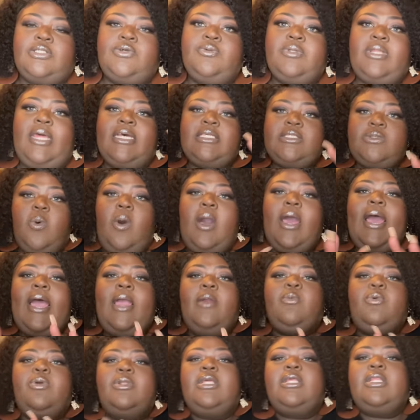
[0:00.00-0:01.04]
So that's why I
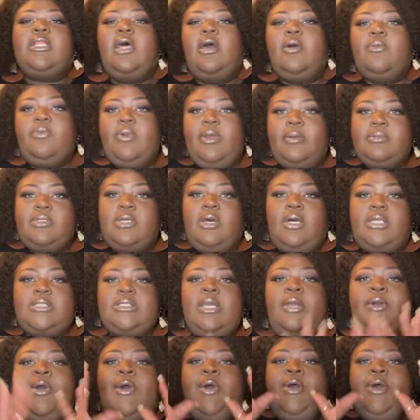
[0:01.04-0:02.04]
really love Rebdolls.